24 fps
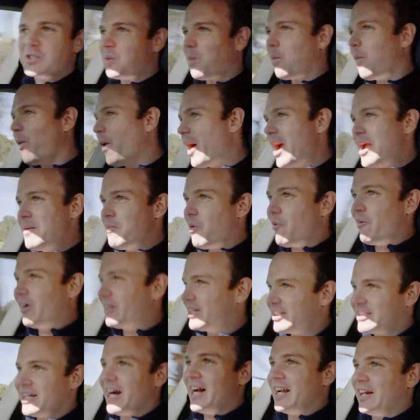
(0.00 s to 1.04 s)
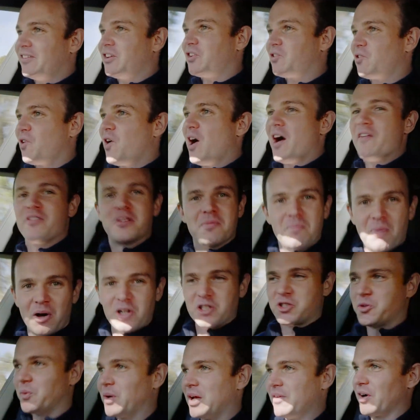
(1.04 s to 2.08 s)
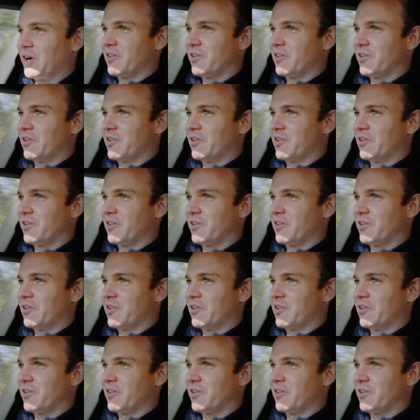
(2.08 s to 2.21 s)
way more entertaining to drive than most will give it